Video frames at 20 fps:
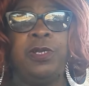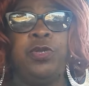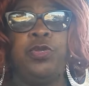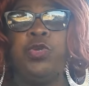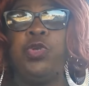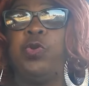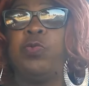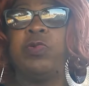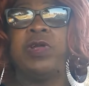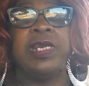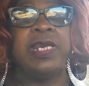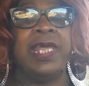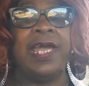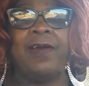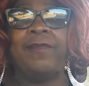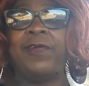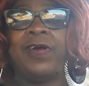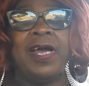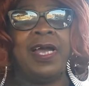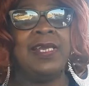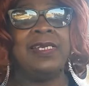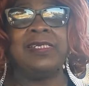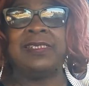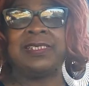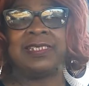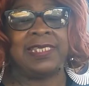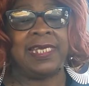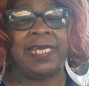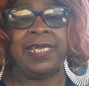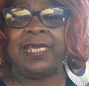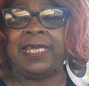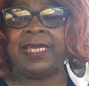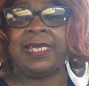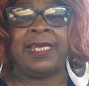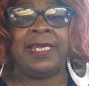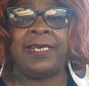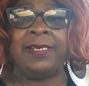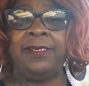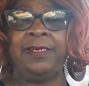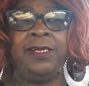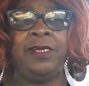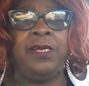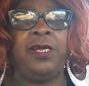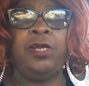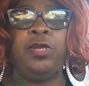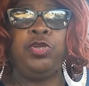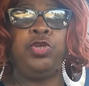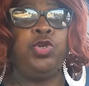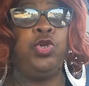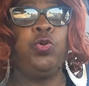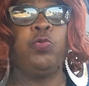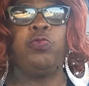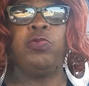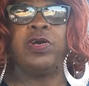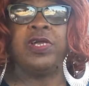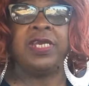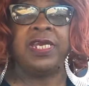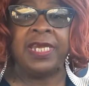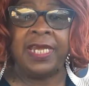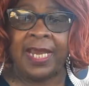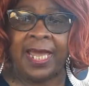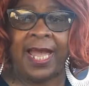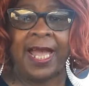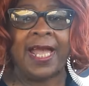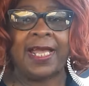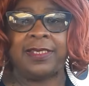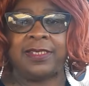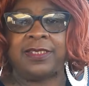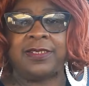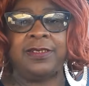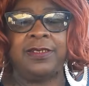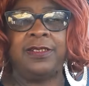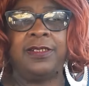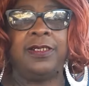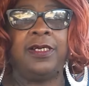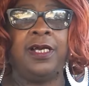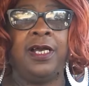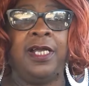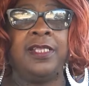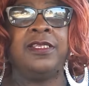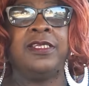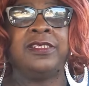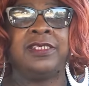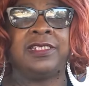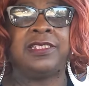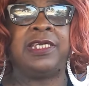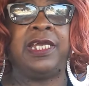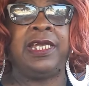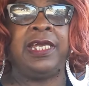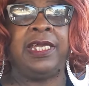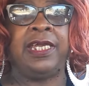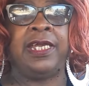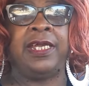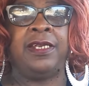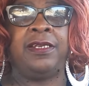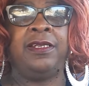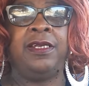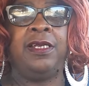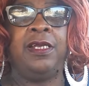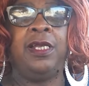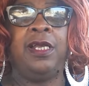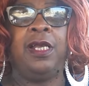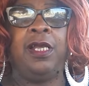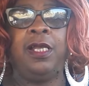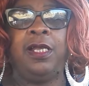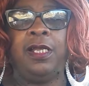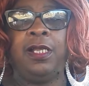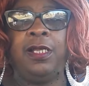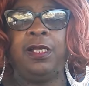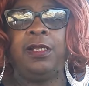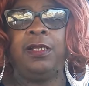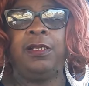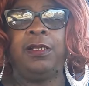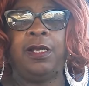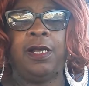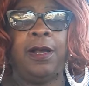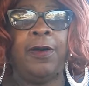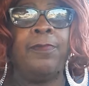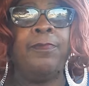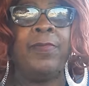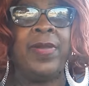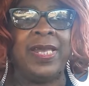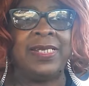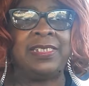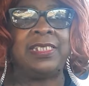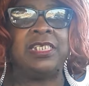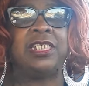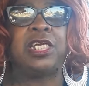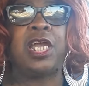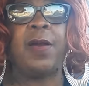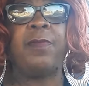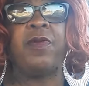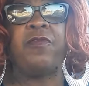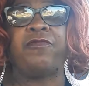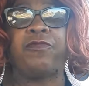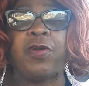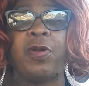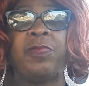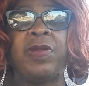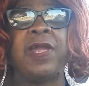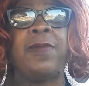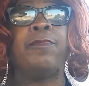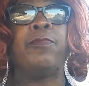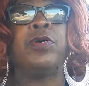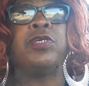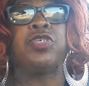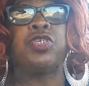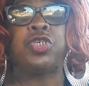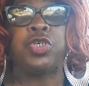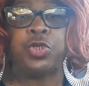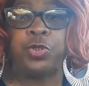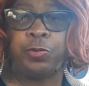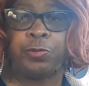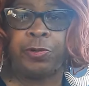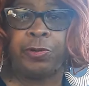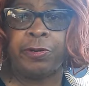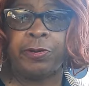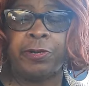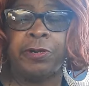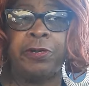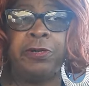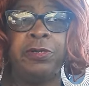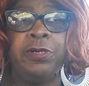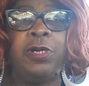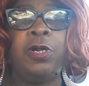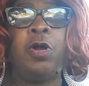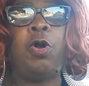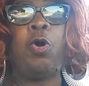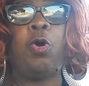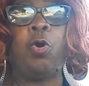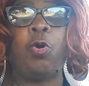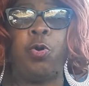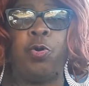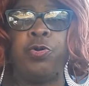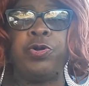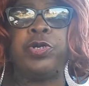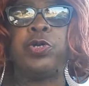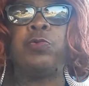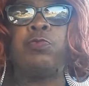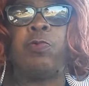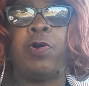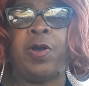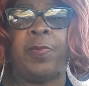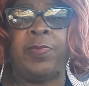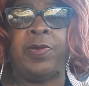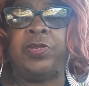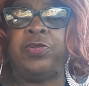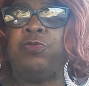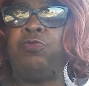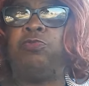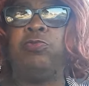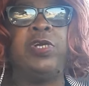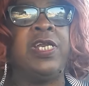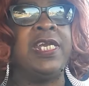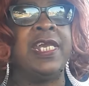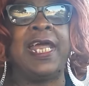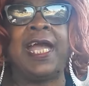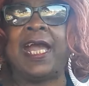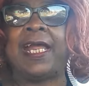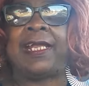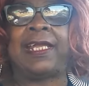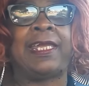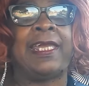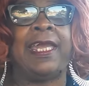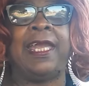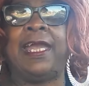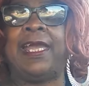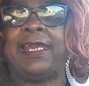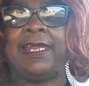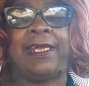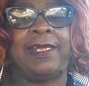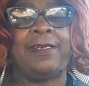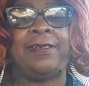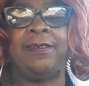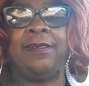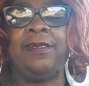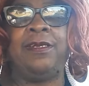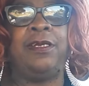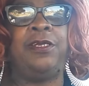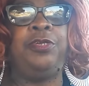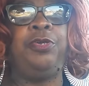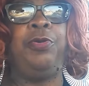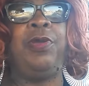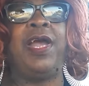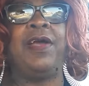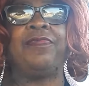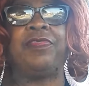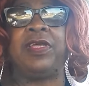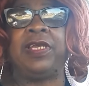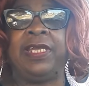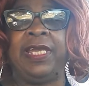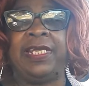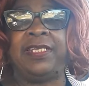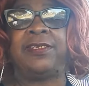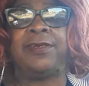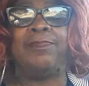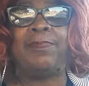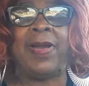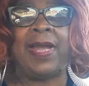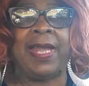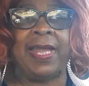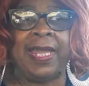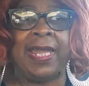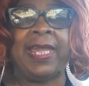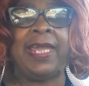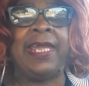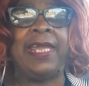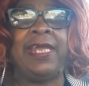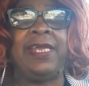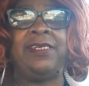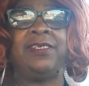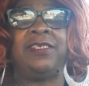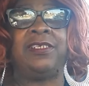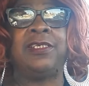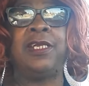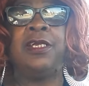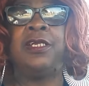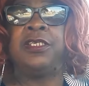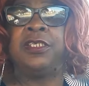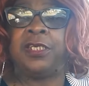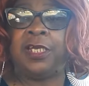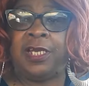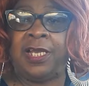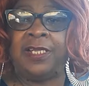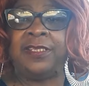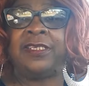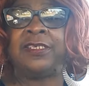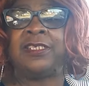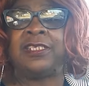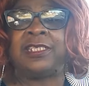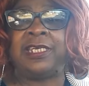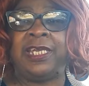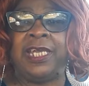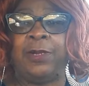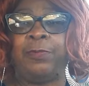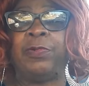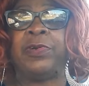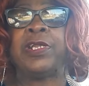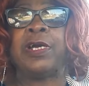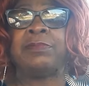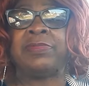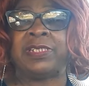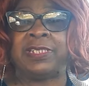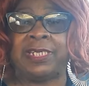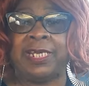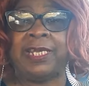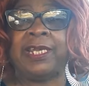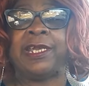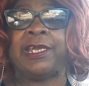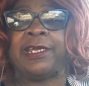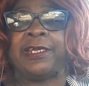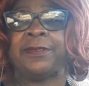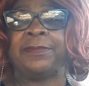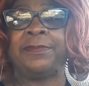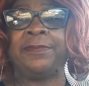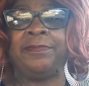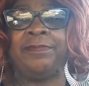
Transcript: You will never understand. You will not understand a message coming from a mature older woman. You will not get it. You have to get to my age to understand what I'm saying.